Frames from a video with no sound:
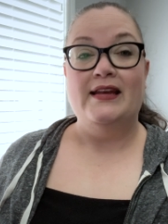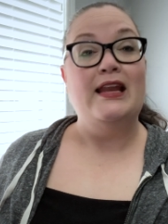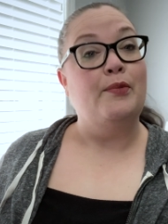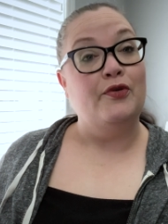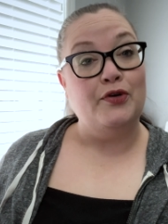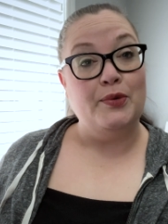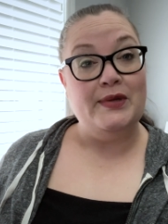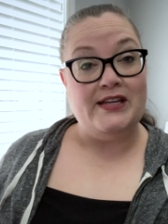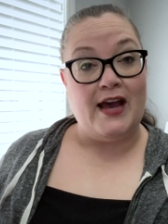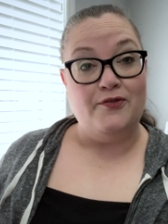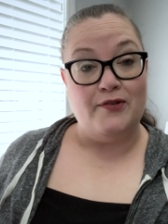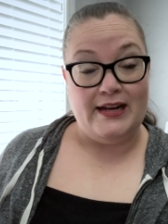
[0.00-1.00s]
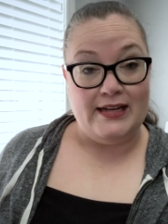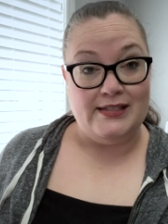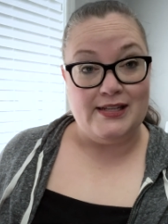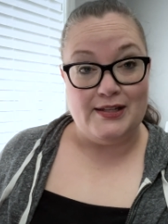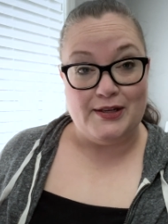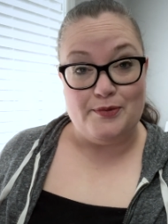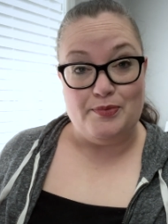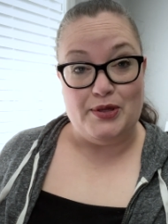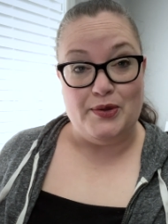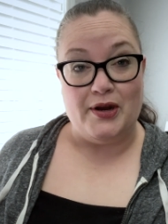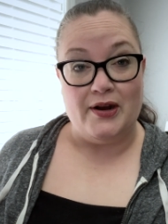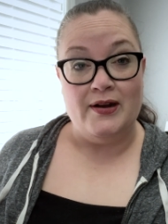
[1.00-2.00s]
Now, before we dive right into the
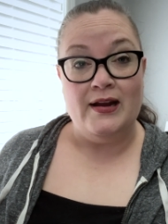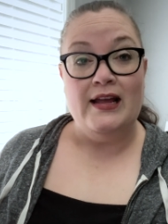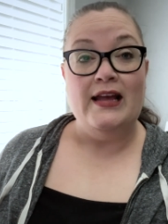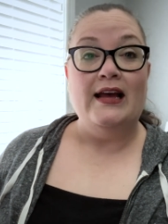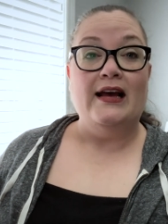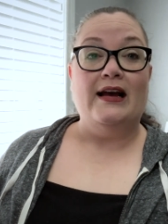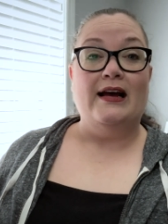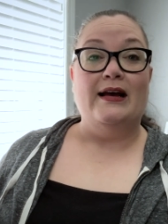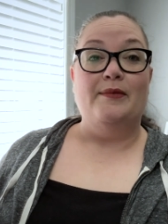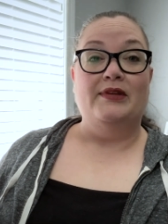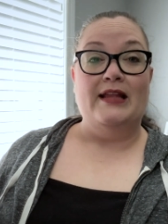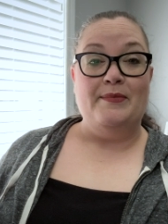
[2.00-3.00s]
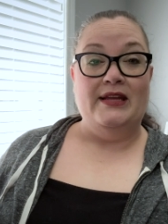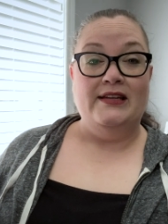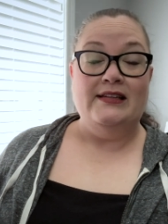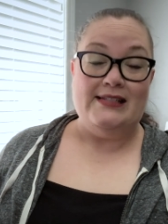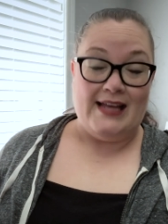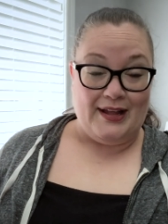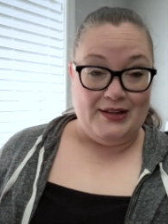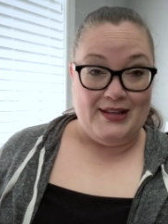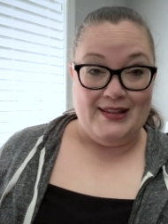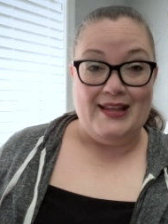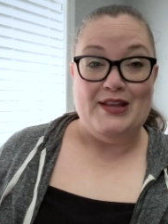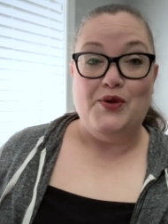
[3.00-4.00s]
computer, um, let me tell you
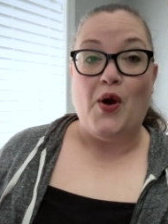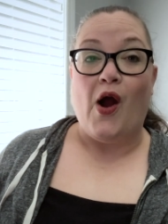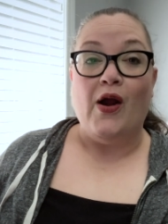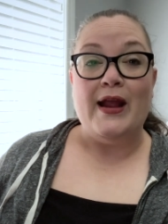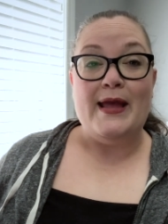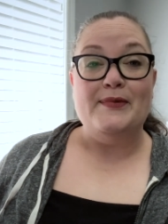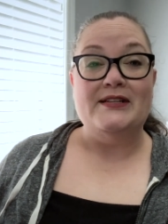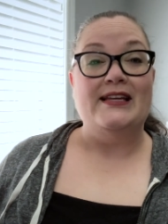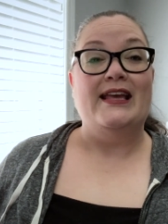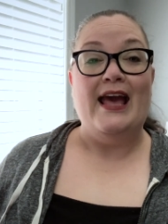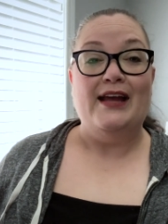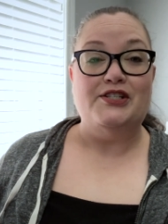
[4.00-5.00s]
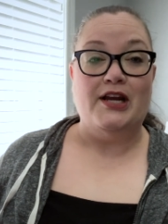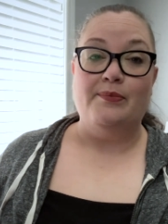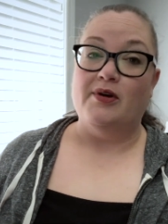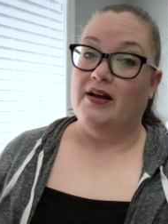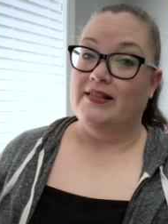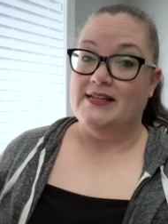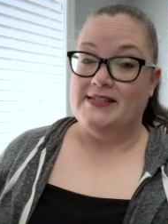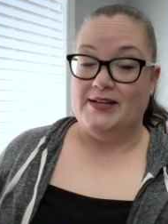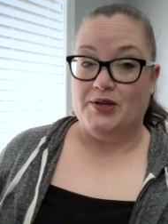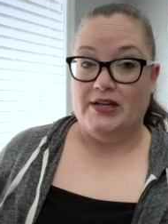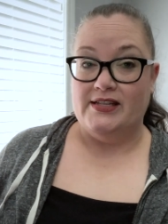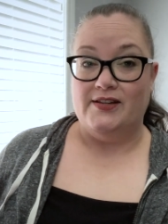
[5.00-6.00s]
that you are able to catch up on this
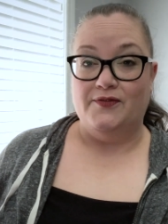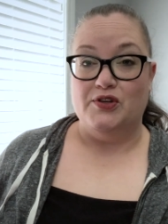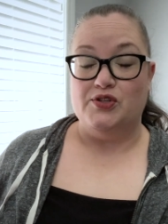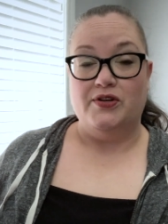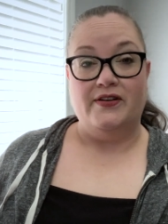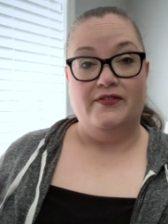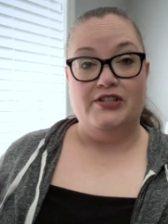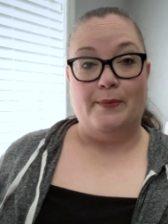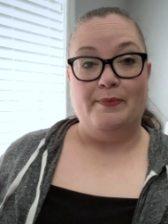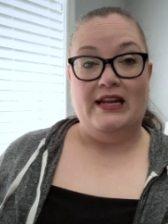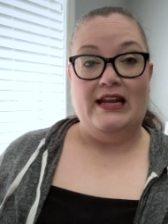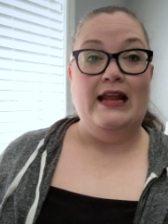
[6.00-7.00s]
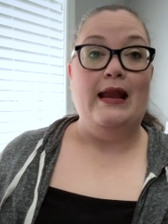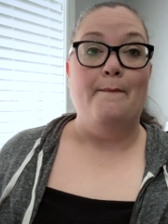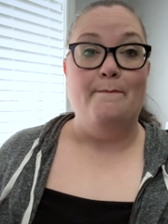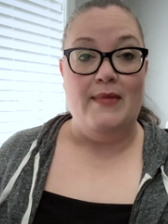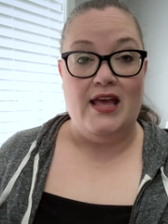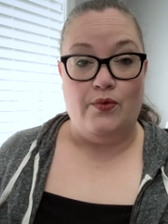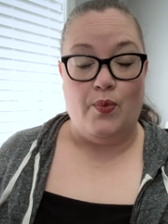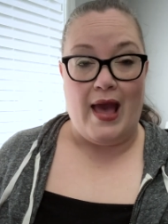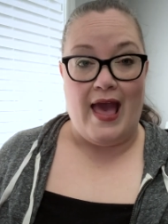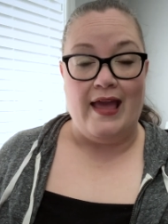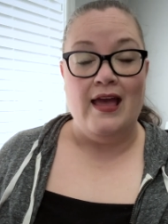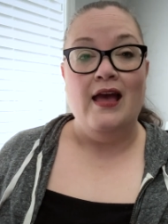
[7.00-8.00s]
series if you're sort of jumping in
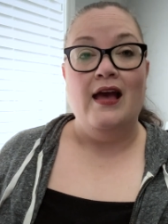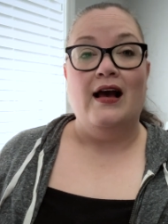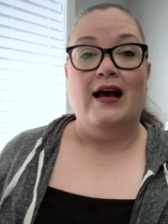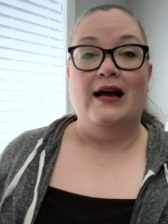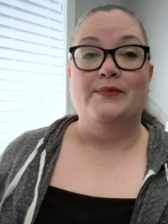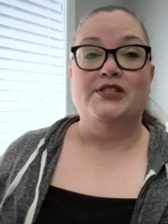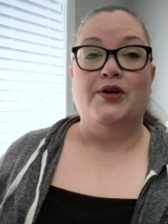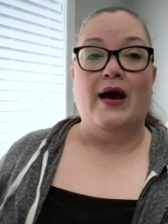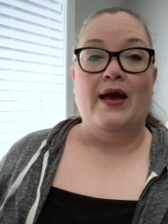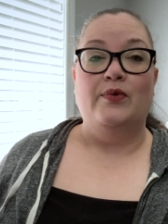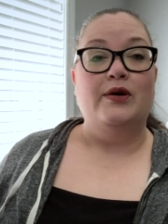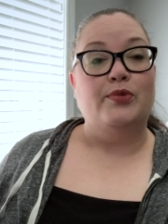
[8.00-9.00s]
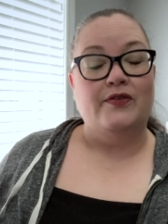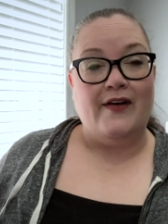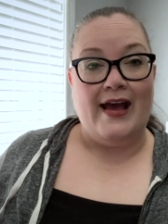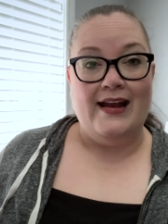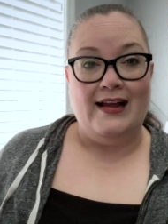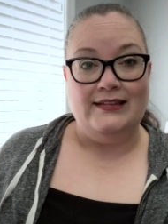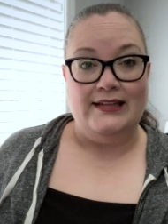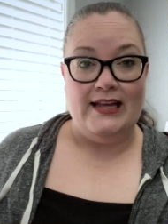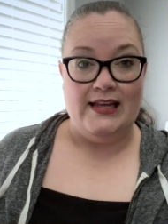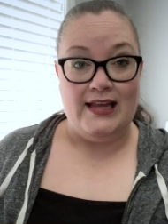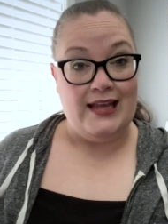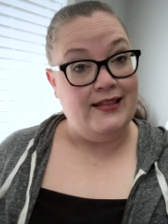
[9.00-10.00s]
midway. Um, so I will provide a
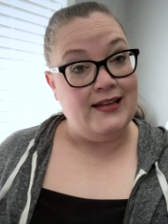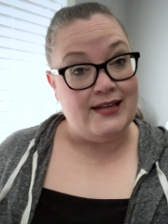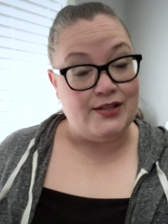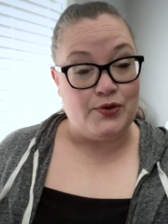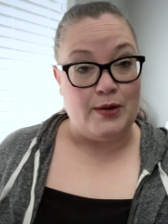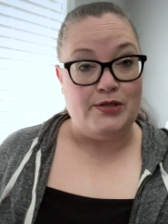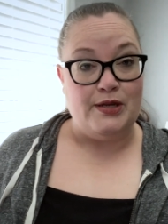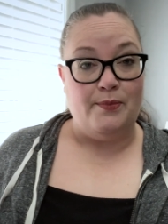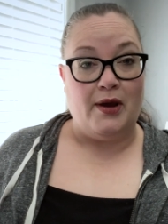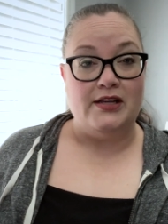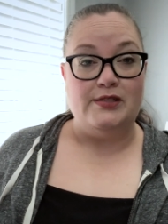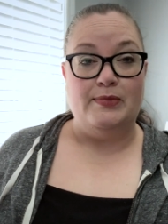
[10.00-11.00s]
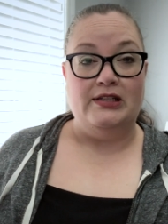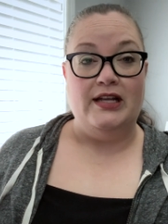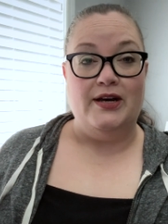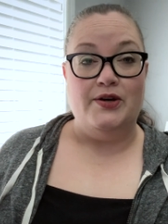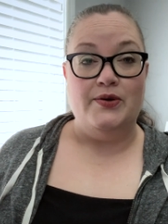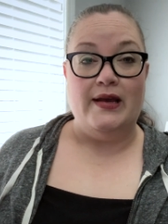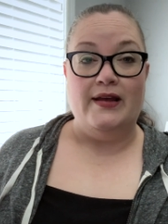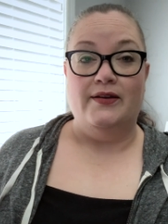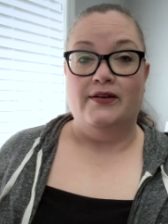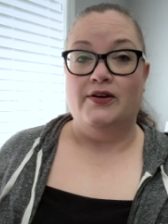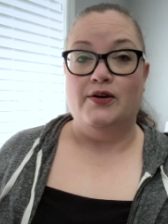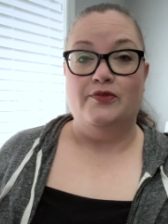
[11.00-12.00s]
link in the description box below
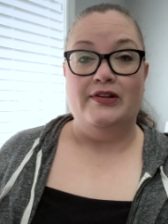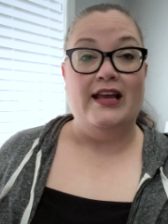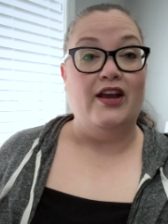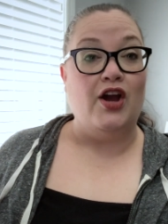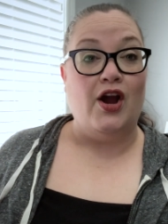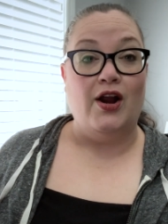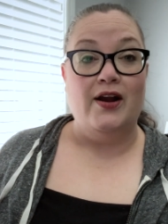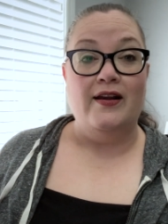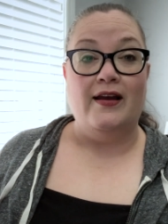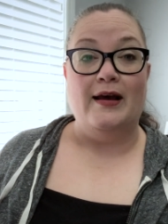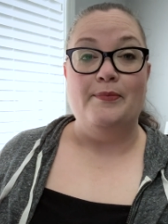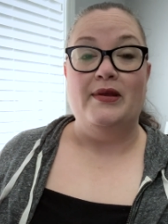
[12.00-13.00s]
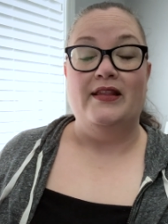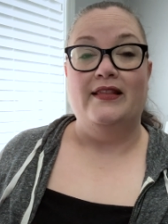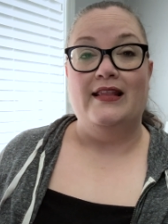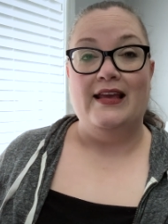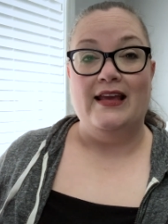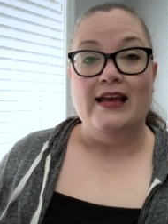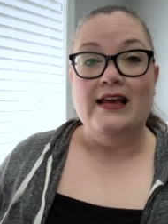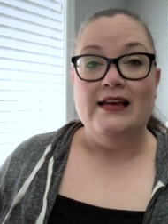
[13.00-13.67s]
and hopefully a card up in the,